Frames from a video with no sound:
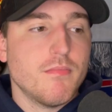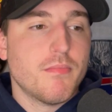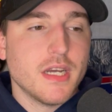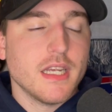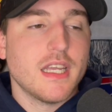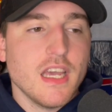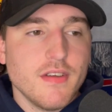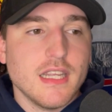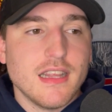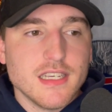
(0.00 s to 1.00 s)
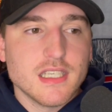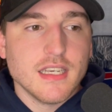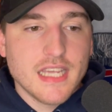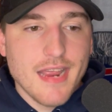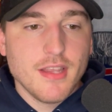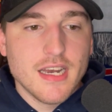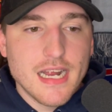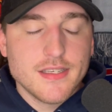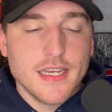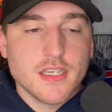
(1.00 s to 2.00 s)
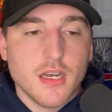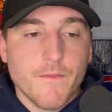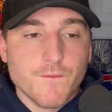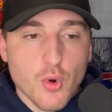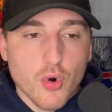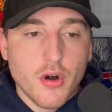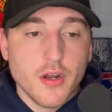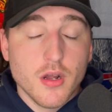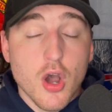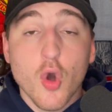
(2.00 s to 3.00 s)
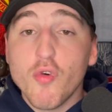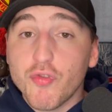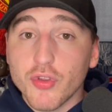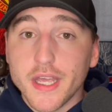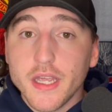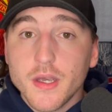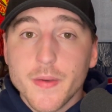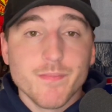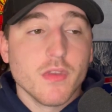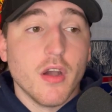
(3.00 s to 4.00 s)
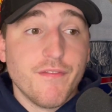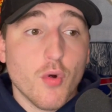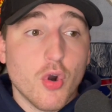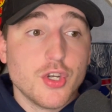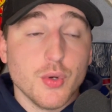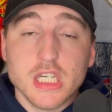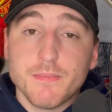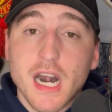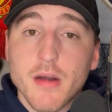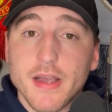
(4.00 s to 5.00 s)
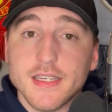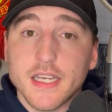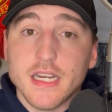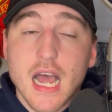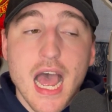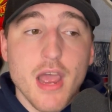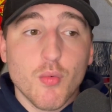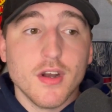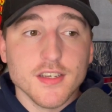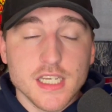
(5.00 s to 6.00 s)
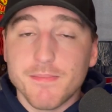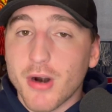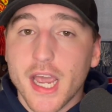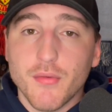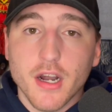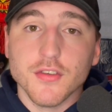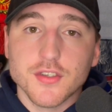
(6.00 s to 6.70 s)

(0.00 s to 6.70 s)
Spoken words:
But given that this is a game the United States can hopefully afford to experiment in, I want to see Brian Reynolds